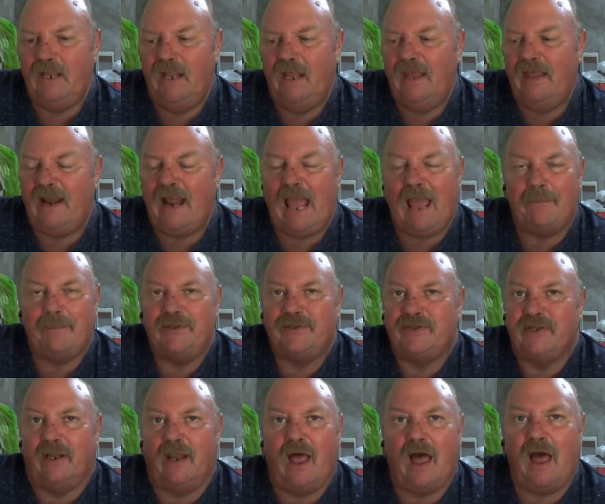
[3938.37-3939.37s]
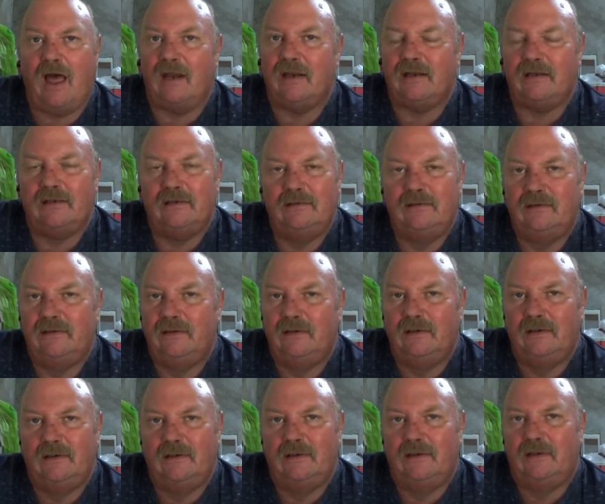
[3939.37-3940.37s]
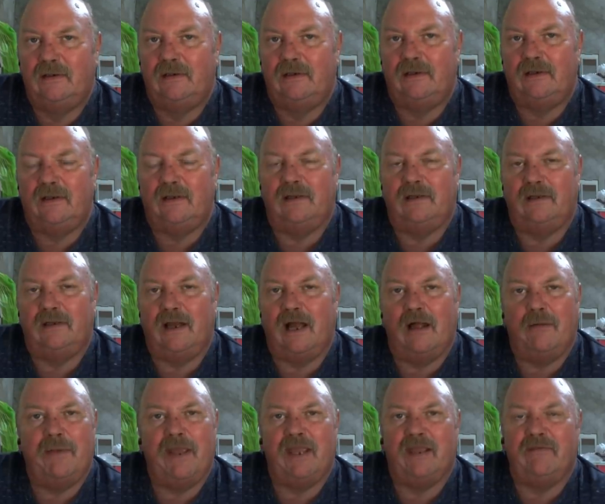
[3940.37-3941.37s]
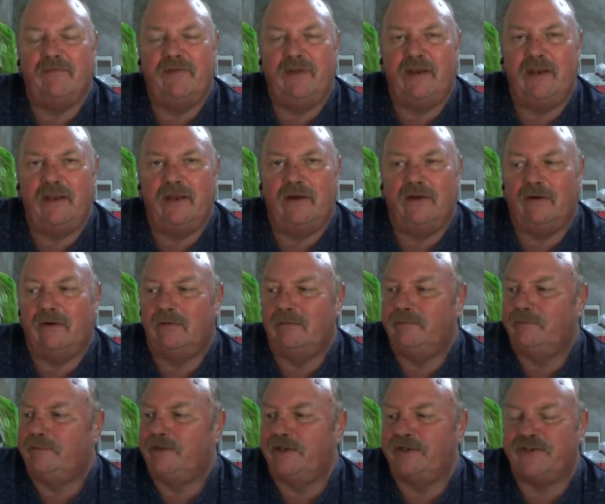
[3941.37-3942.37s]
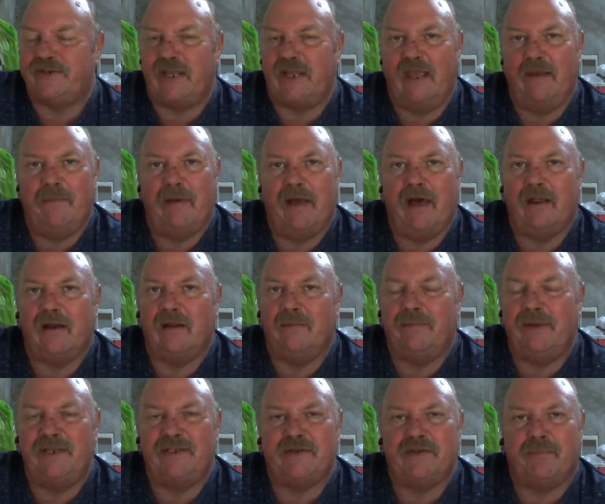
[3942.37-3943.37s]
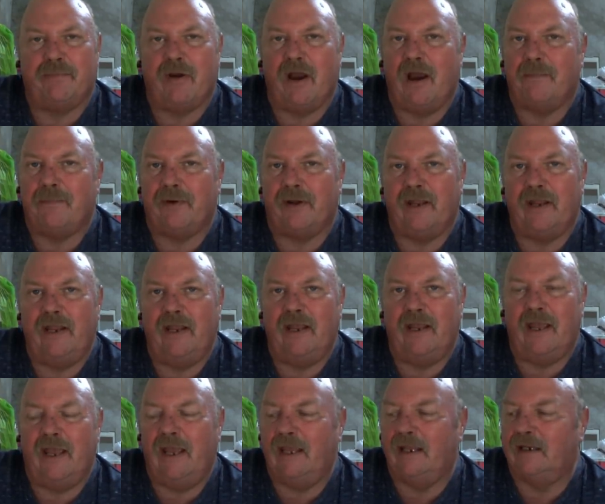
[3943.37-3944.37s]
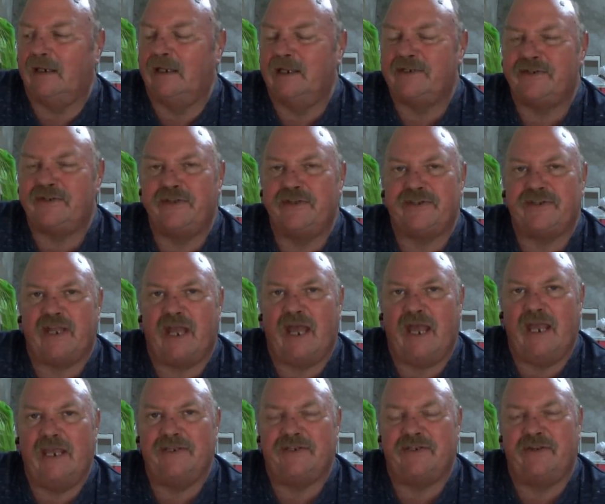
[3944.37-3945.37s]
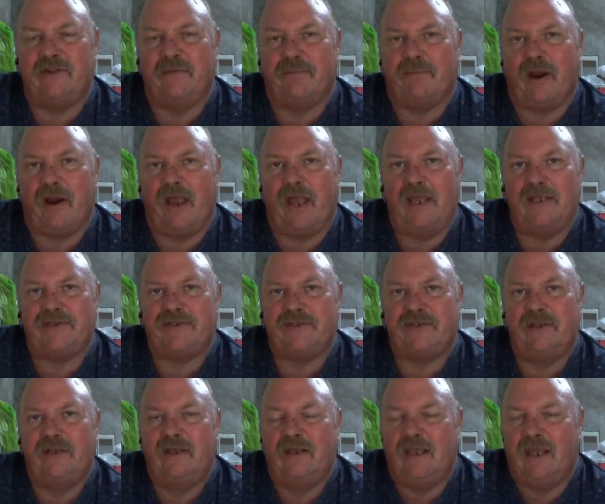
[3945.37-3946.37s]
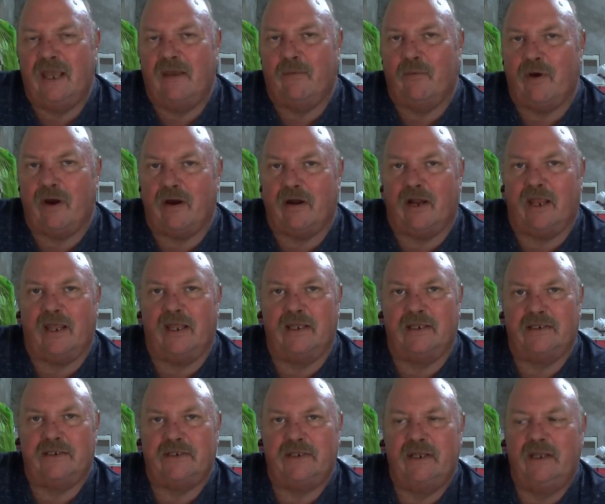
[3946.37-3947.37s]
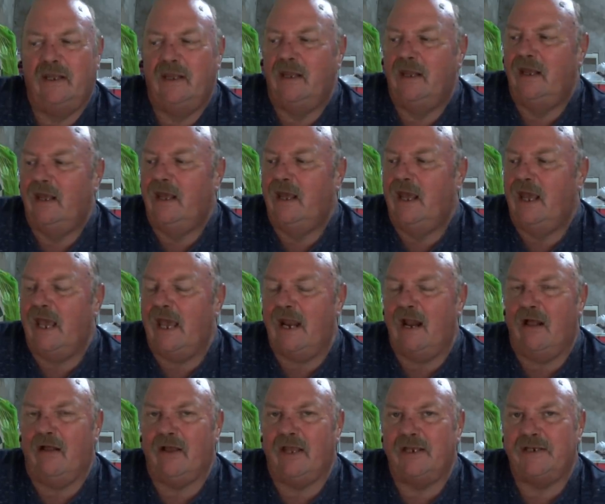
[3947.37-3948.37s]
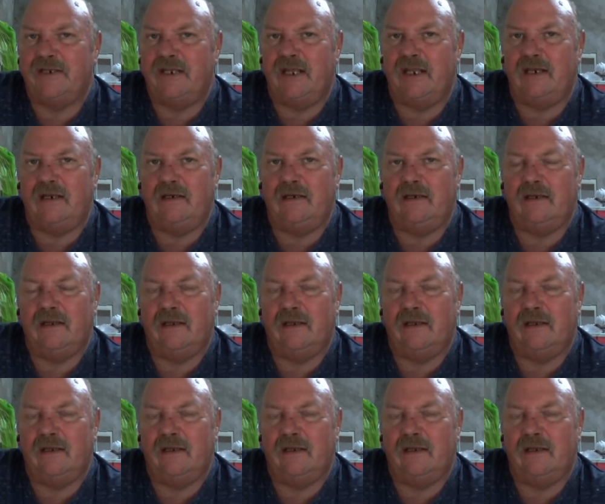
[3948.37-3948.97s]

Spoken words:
it happens a lot. I'll make a video, just say about a piece of property and list the size and the price and where it is, and I'll get 10